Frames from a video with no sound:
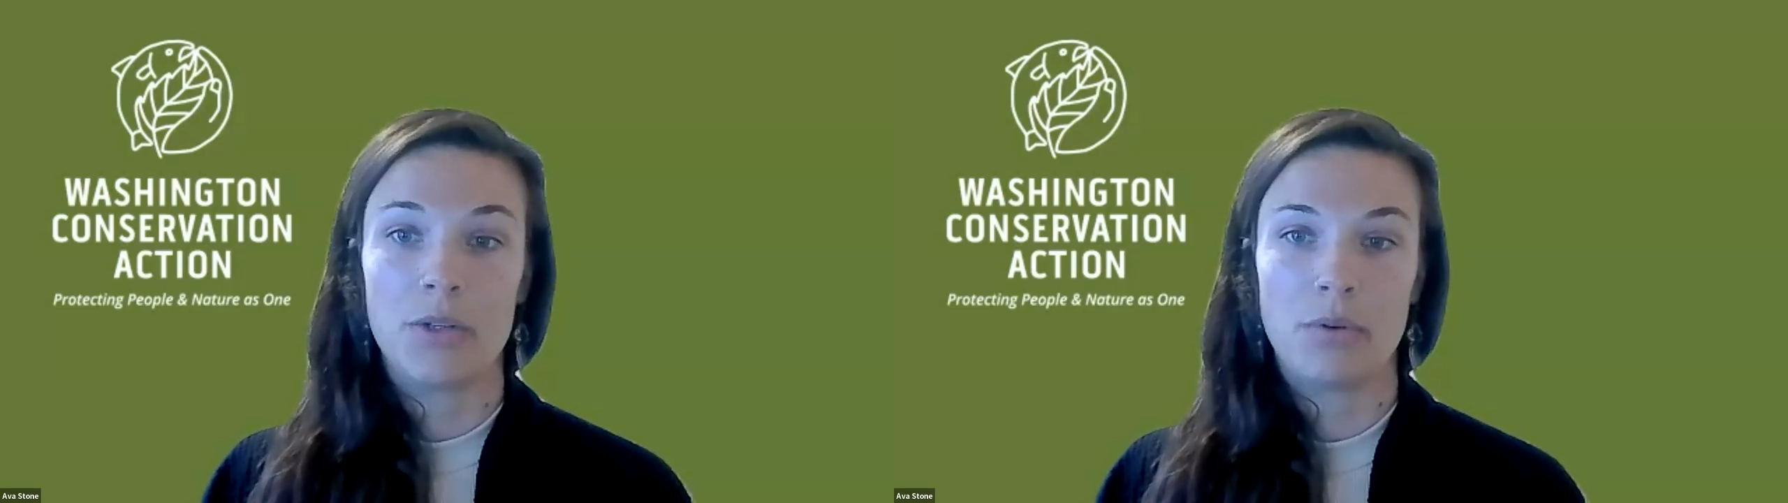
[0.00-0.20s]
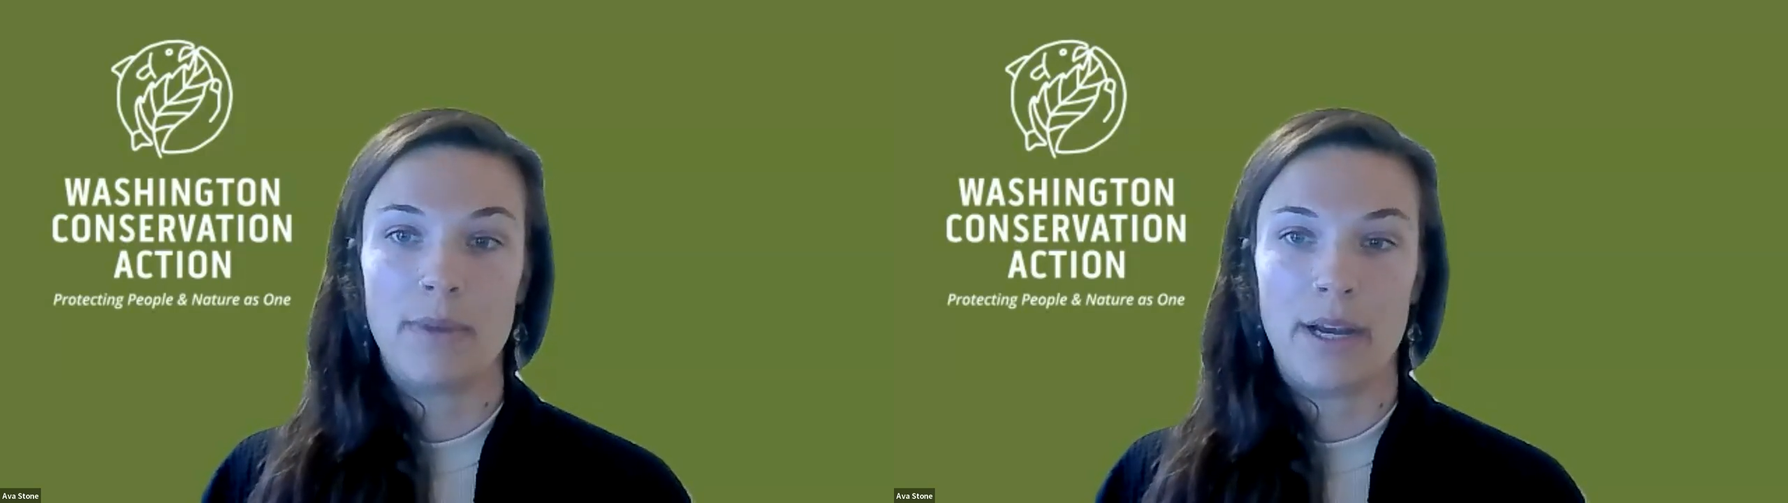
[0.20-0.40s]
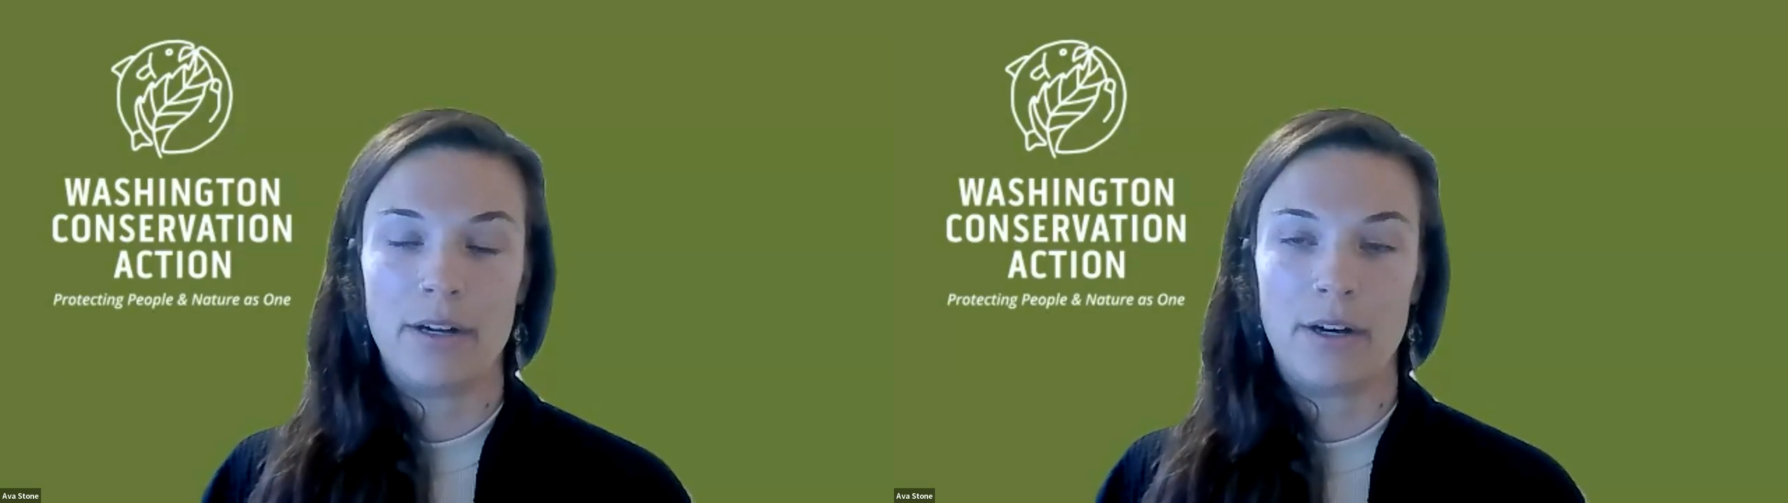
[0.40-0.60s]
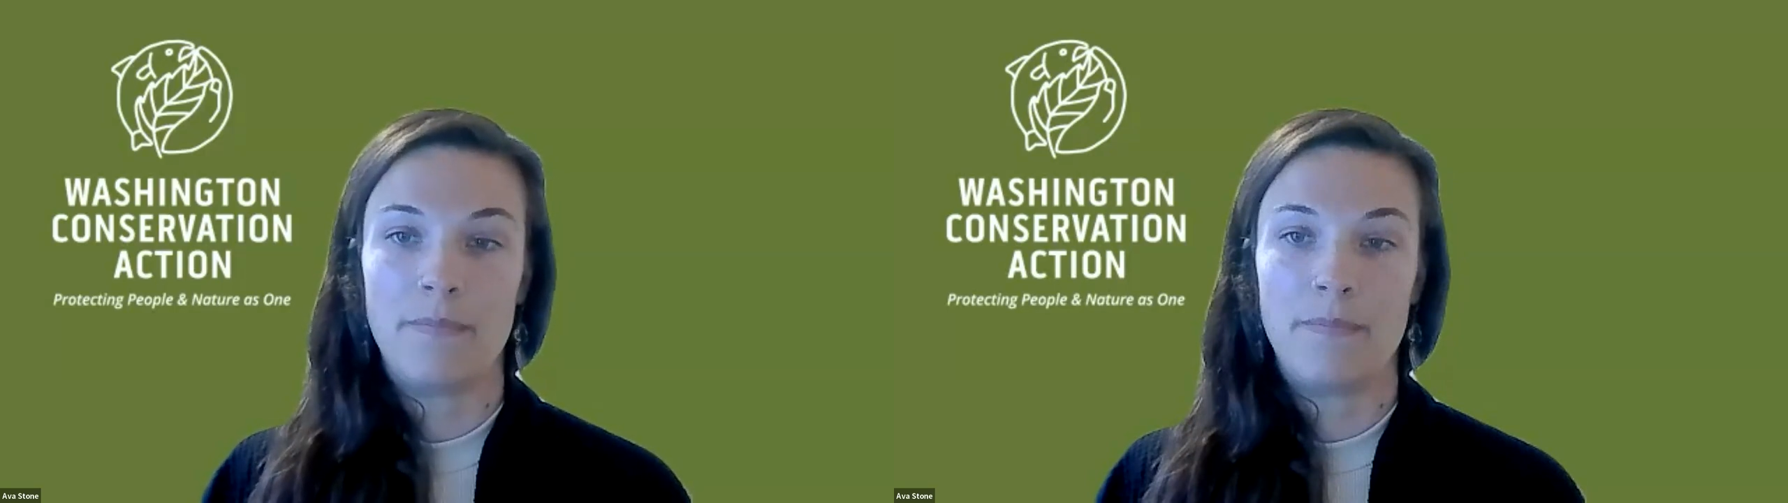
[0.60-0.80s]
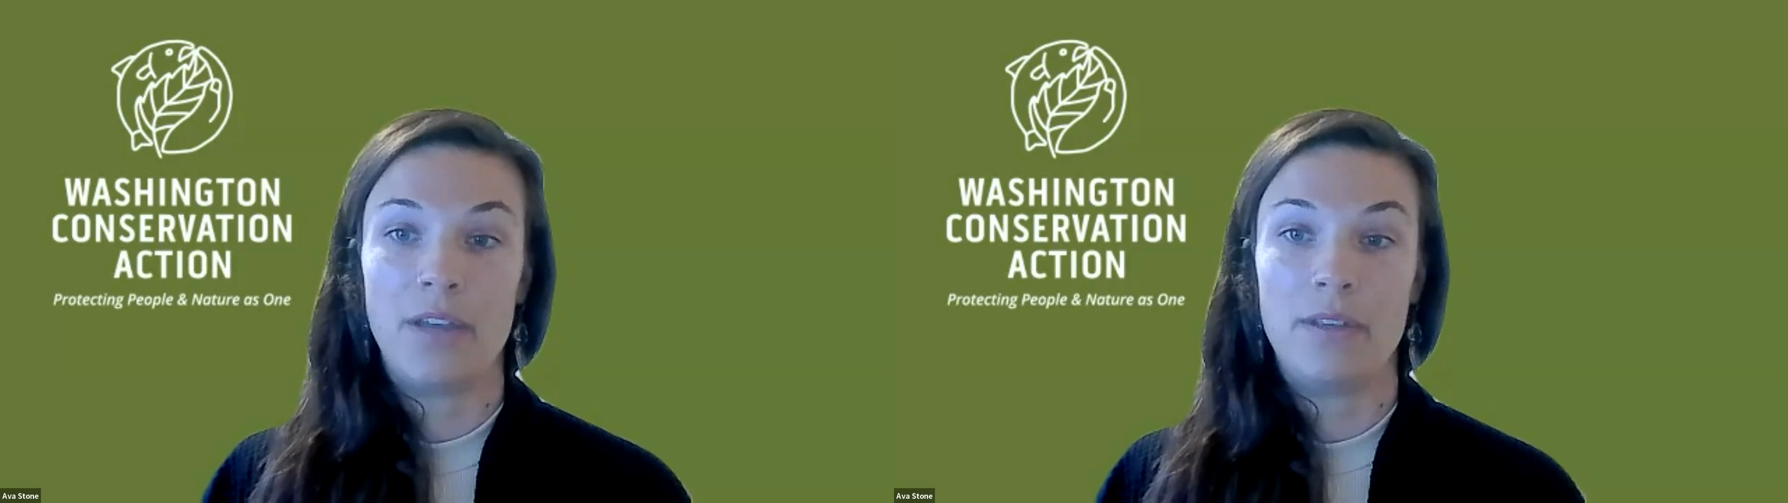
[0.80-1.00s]
here's a
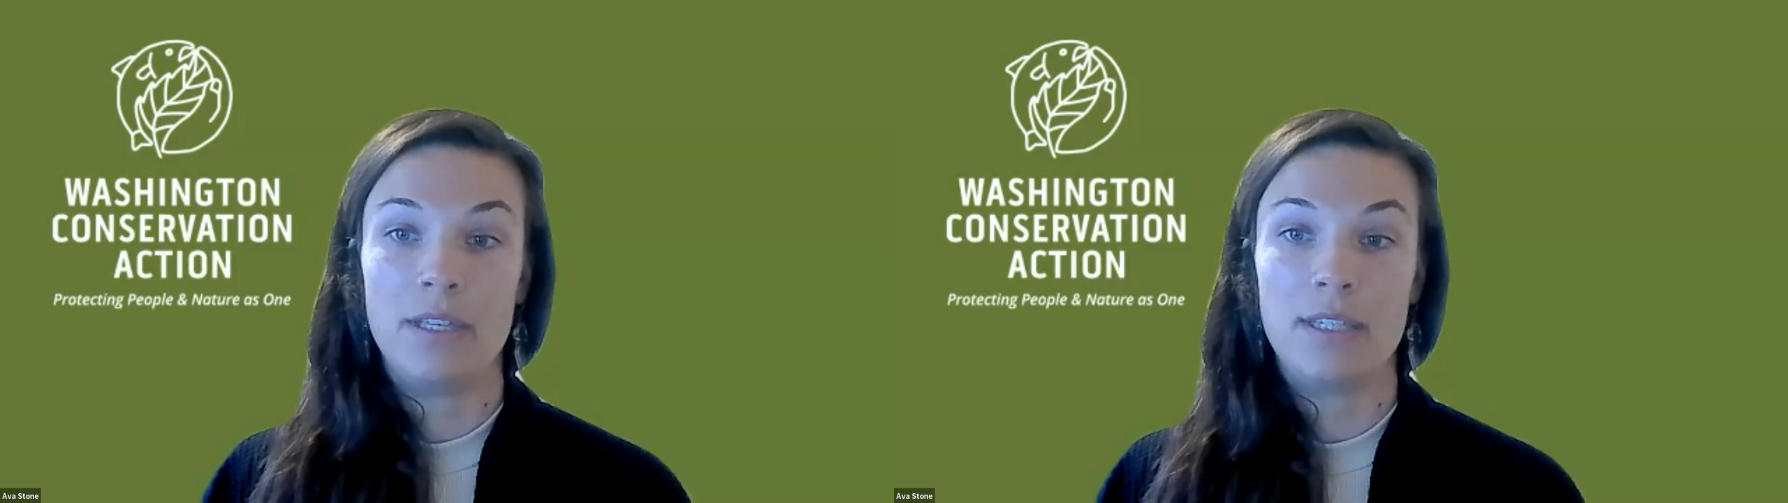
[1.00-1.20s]
reminder